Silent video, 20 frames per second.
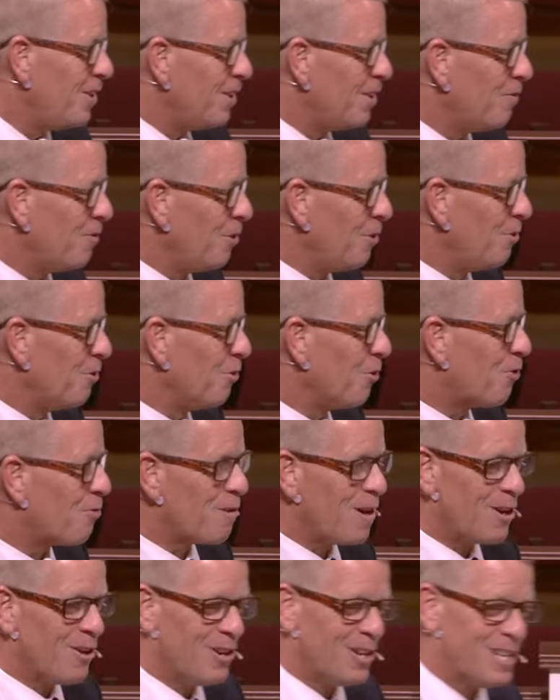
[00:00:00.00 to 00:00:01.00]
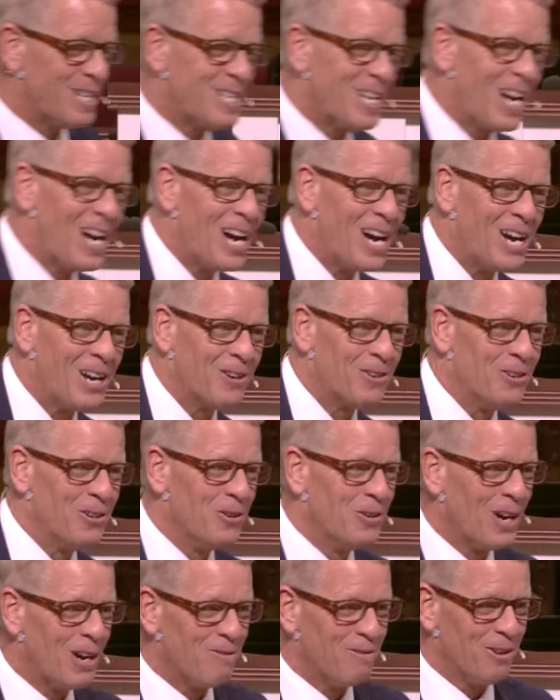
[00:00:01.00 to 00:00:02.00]
You have a little thread on a tie or
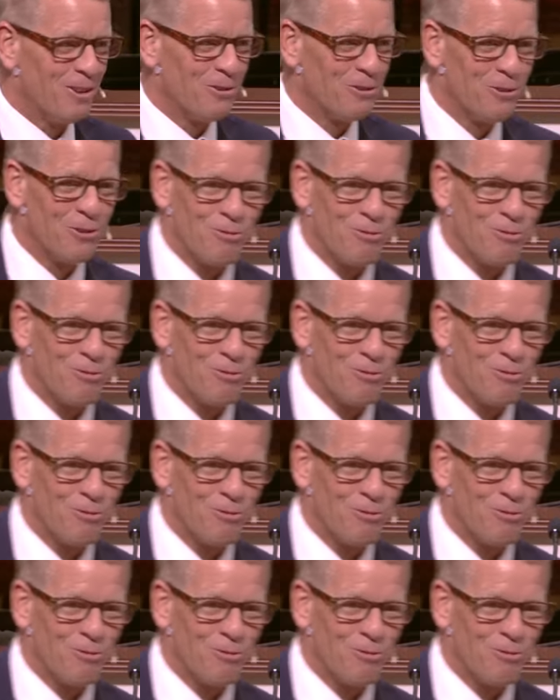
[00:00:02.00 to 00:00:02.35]
you have a little